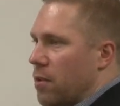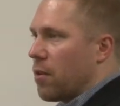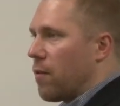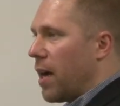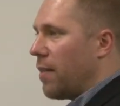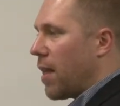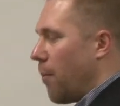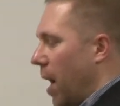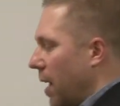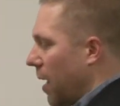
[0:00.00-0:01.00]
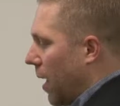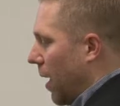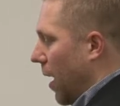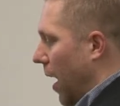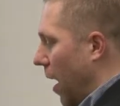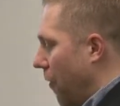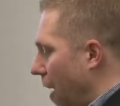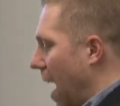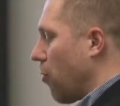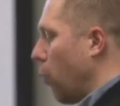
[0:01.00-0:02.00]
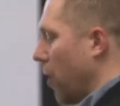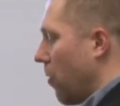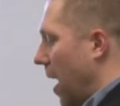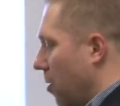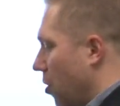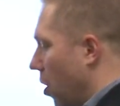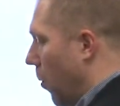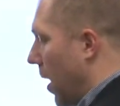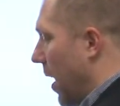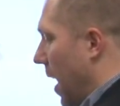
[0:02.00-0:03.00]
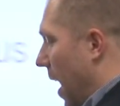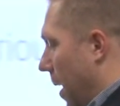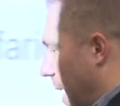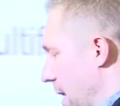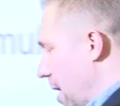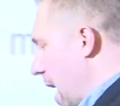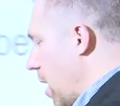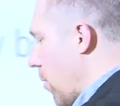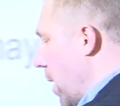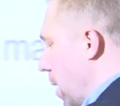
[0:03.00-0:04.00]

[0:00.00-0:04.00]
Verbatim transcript: right, that might affect whether or not someone gets angry